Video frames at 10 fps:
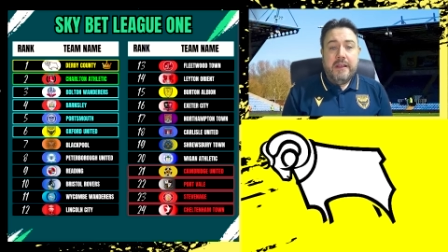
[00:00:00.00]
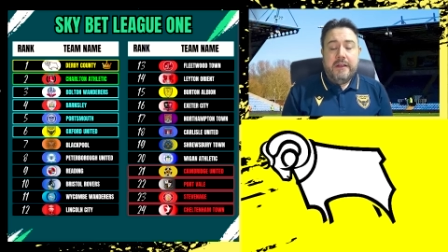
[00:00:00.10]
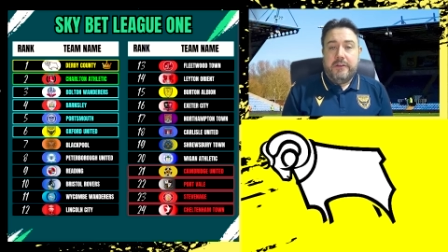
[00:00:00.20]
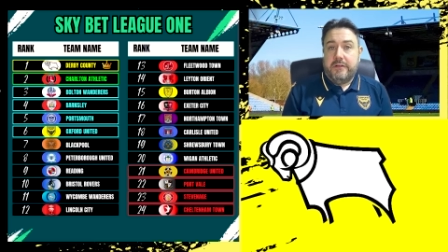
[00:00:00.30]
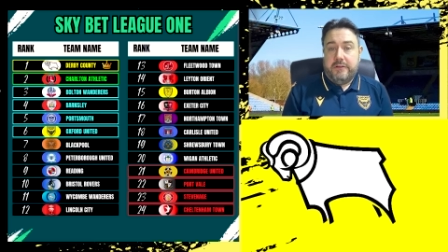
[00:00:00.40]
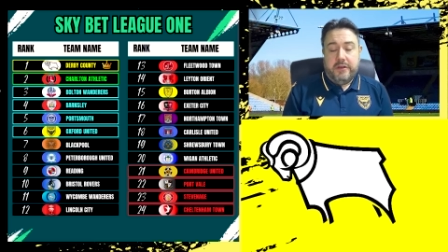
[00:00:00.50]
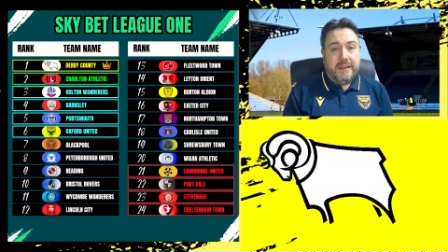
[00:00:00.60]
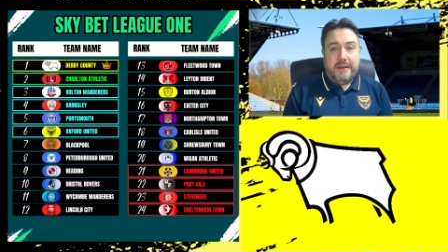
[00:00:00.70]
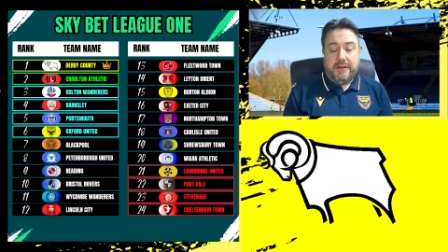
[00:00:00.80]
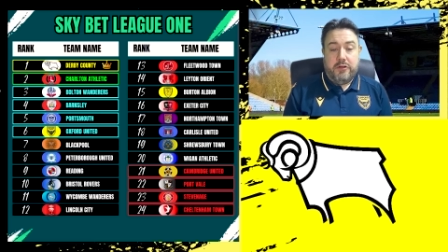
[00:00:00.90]
to
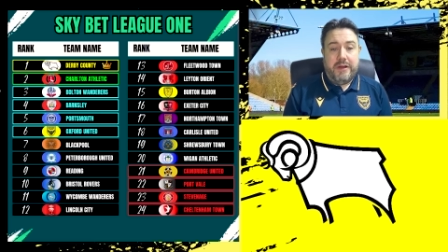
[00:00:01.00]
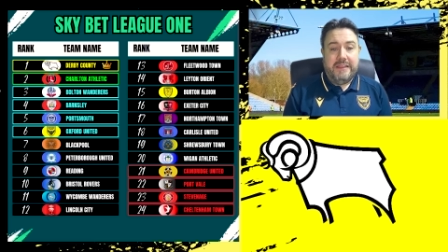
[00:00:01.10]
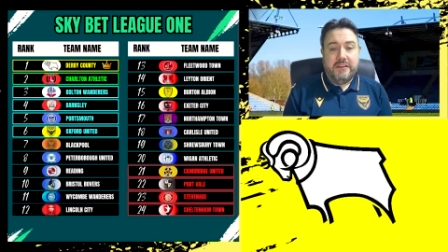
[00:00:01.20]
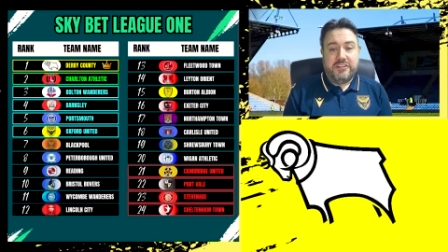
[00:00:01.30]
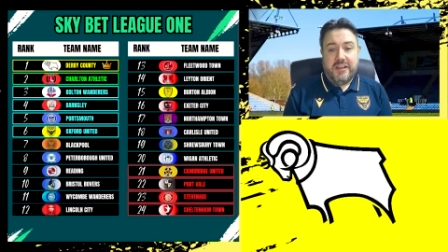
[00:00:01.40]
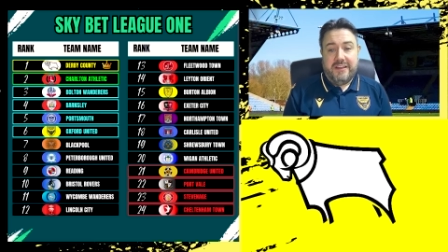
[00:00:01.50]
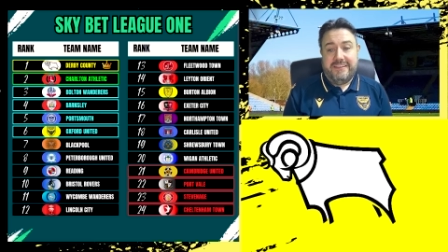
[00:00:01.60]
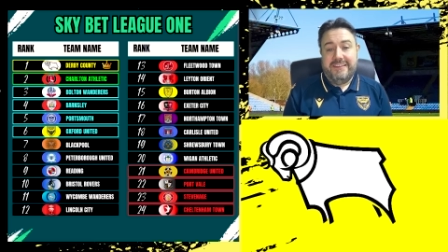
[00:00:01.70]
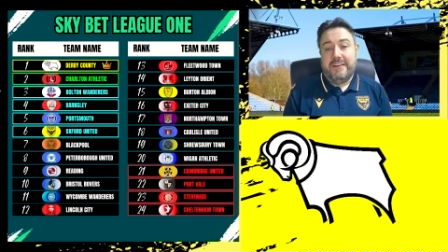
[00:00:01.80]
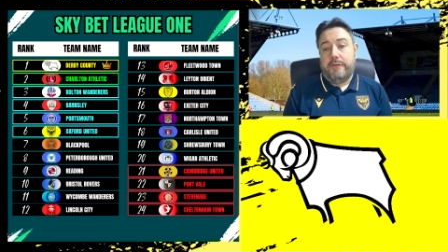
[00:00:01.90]
create the
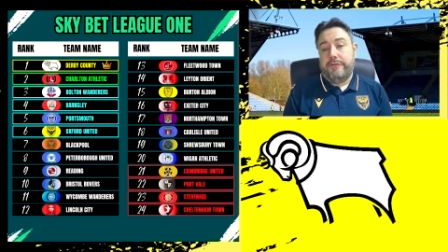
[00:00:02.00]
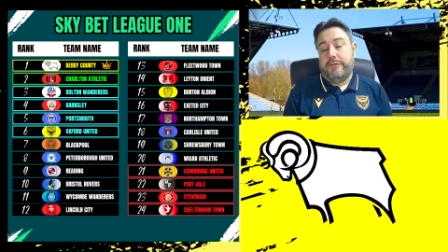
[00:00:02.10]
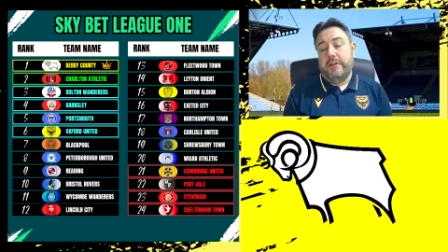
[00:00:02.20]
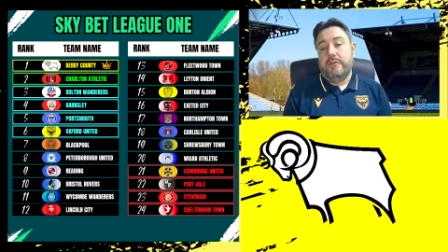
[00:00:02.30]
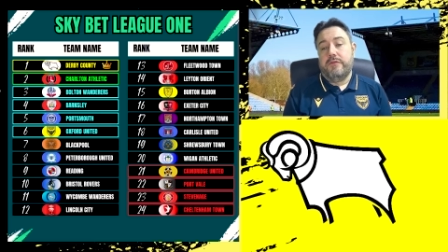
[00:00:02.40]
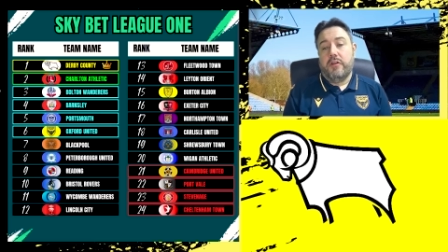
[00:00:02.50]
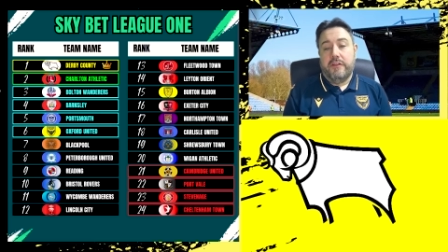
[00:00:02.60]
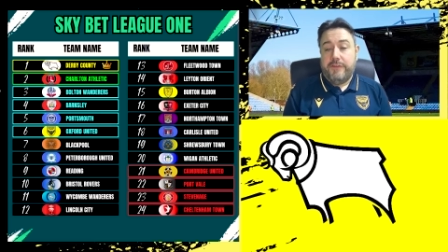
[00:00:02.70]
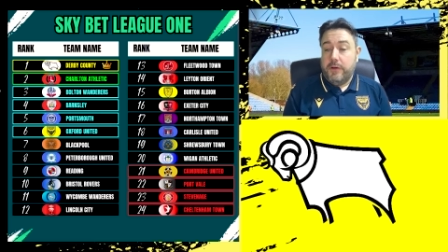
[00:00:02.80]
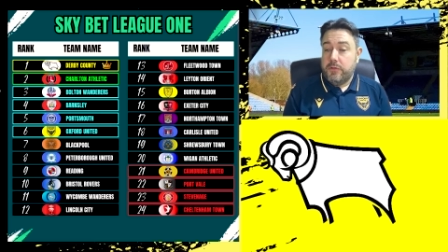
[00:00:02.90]
chances, and up front you've got the
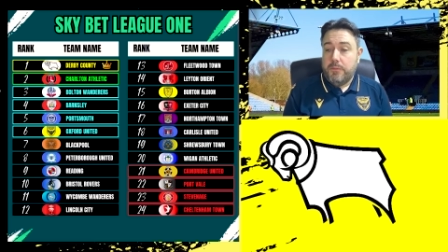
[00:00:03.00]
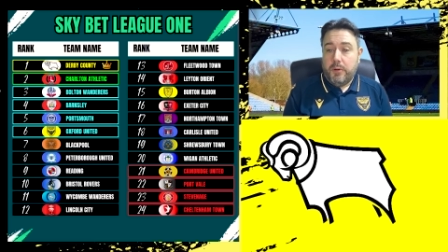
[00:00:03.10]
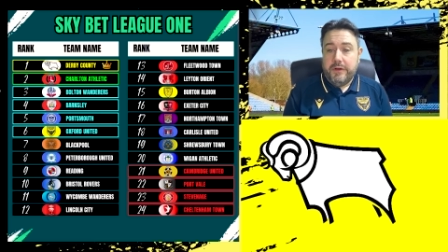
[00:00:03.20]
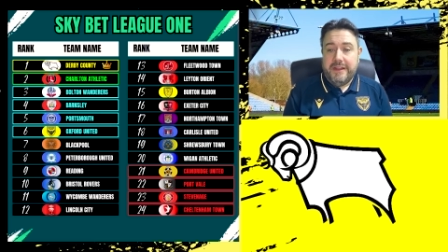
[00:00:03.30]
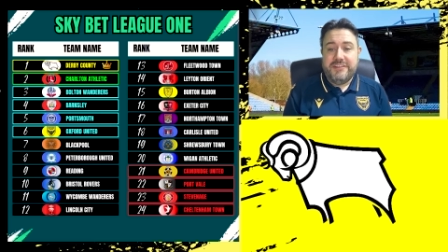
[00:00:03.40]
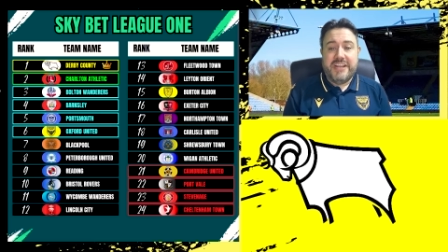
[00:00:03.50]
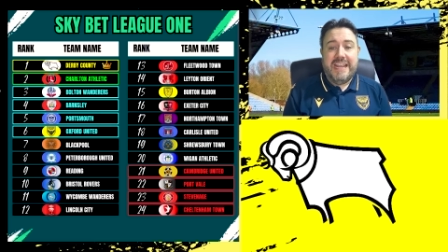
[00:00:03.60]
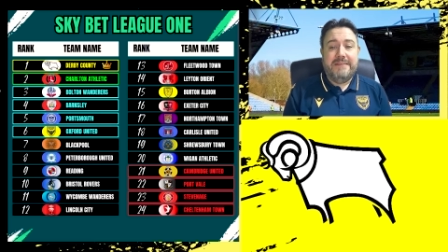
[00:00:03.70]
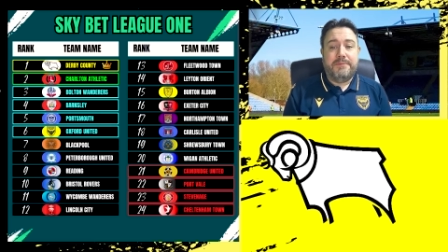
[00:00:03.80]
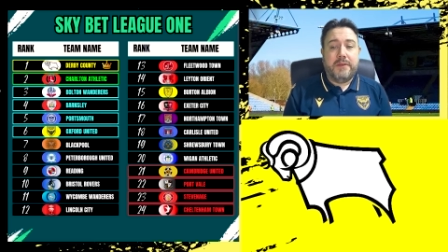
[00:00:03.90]
focal point in
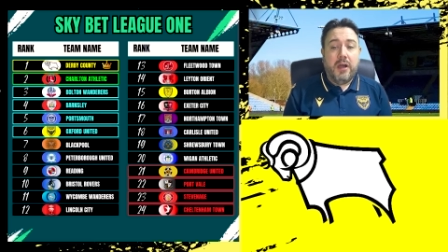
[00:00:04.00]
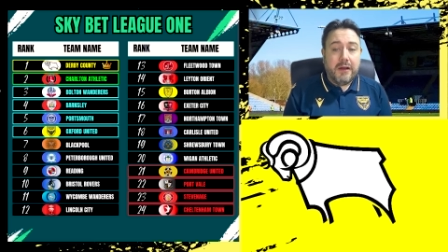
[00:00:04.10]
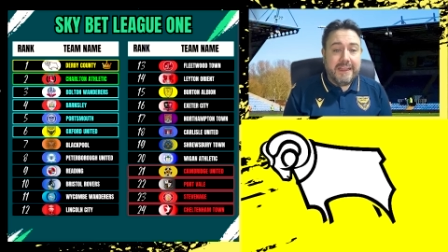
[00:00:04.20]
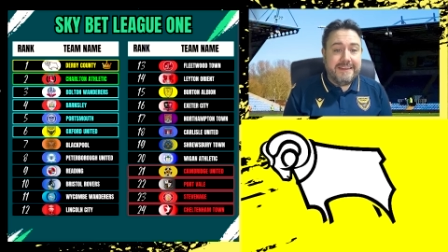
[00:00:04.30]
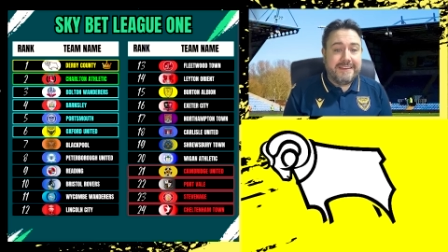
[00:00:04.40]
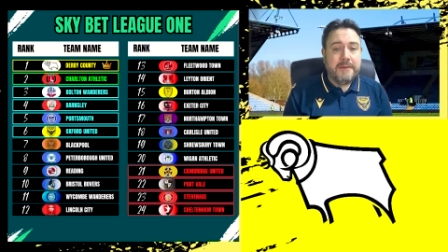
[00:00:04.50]
James Collins,